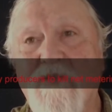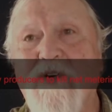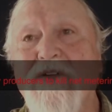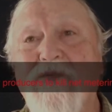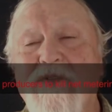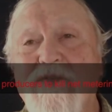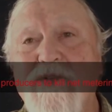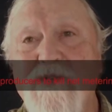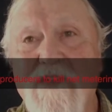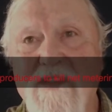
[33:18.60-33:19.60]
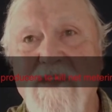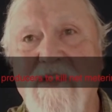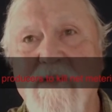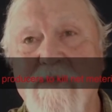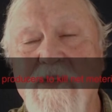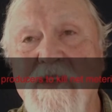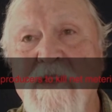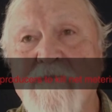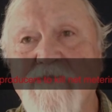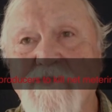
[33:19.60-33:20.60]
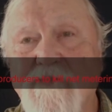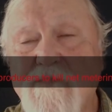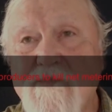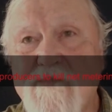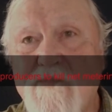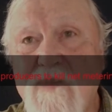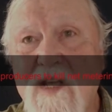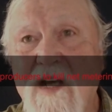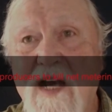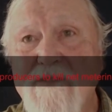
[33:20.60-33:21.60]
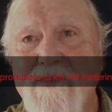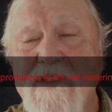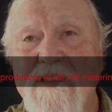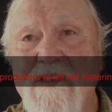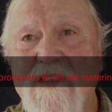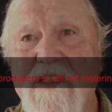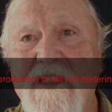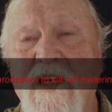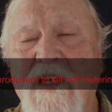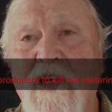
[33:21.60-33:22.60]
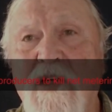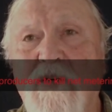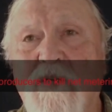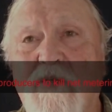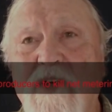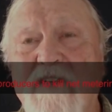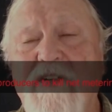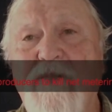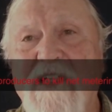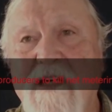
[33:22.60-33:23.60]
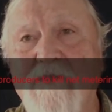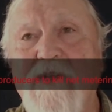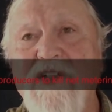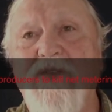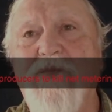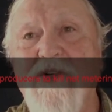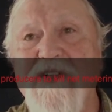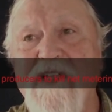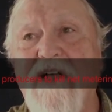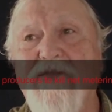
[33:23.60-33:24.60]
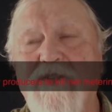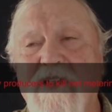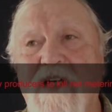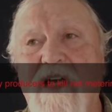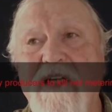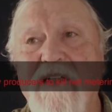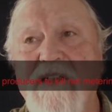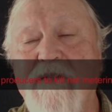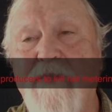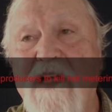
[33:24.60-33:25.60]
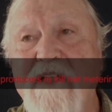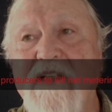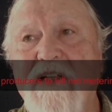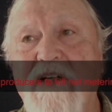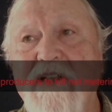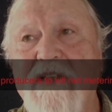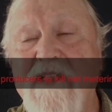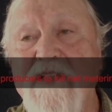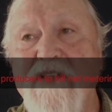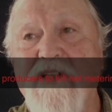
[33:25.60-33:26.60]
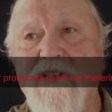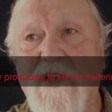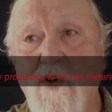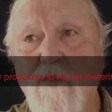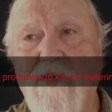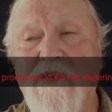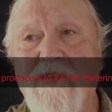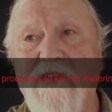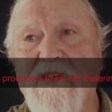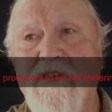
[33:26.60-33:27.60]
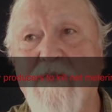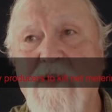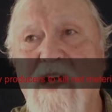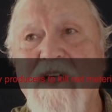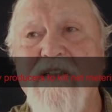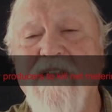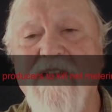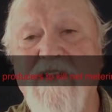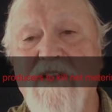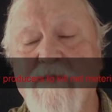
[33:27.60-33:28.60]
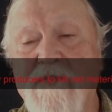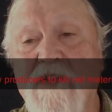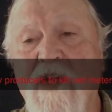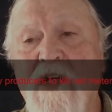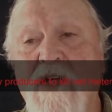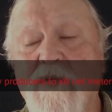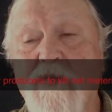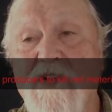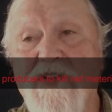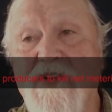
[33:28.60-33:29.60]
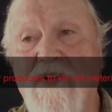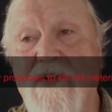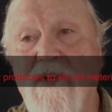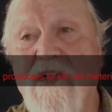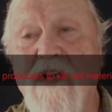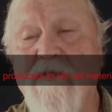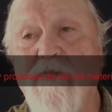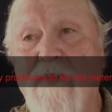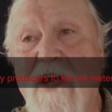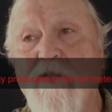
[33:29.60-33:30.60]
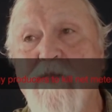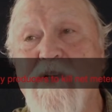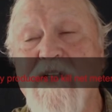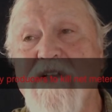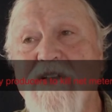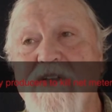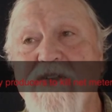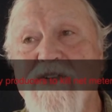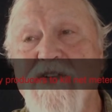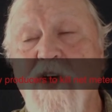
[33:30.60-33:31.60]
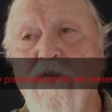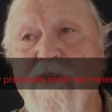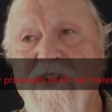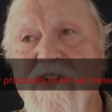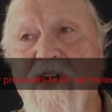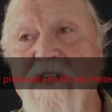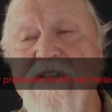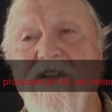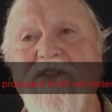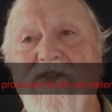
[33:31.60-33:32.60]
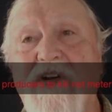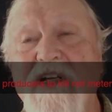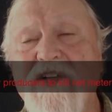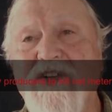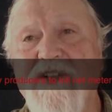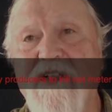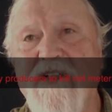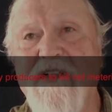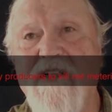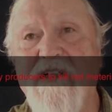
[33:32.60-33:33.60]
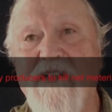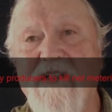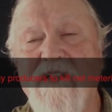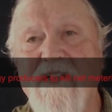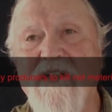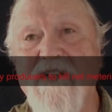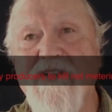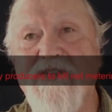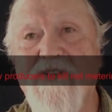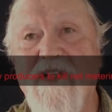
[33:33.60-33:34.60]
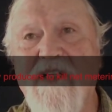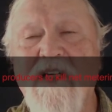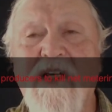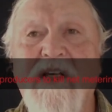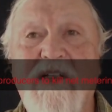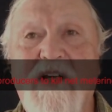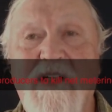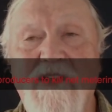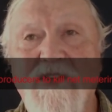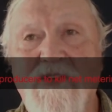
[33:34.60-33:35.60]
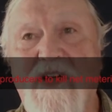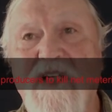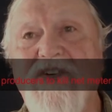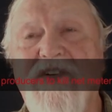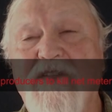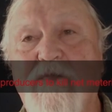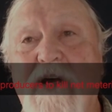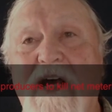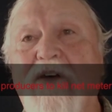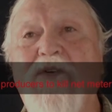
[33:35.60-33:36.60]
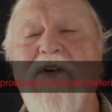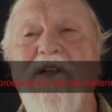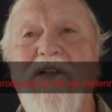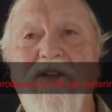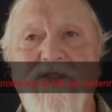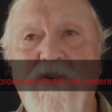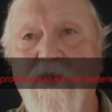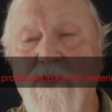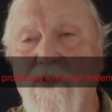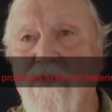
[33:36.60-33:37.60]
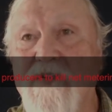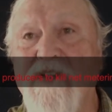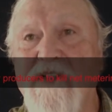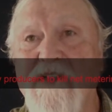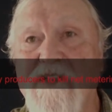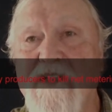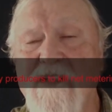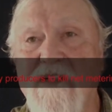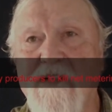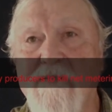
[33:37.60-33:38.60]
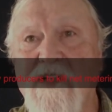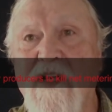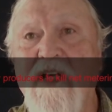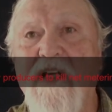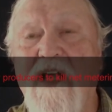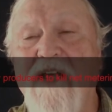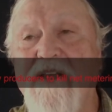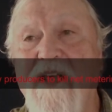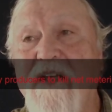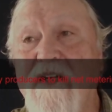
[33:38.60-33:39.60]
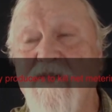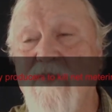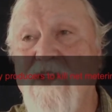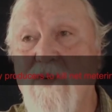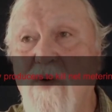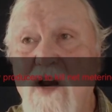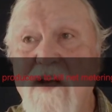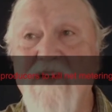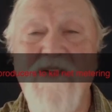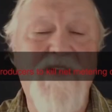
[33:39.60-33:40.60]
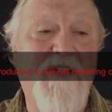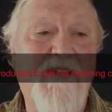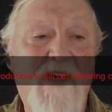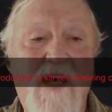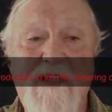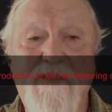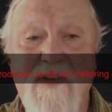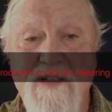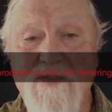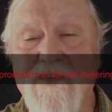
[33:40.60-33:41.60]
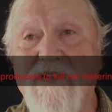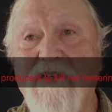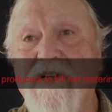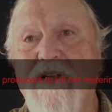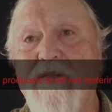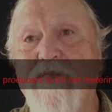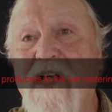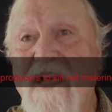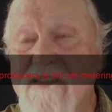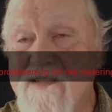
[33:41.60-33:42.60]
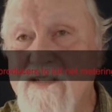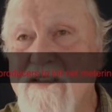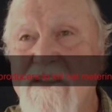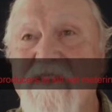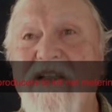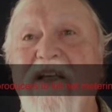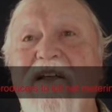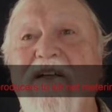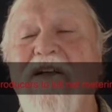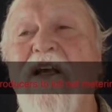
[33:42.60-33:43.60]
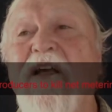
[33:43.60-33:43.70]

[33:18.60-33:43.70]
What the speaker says: work with food systems, I feel that we have to become much more self-reliant, depending on these global supply systems, which come about because there's so much concentration in the industry, concentration of power and control over these systems. And then it requires a lot of extra plastics and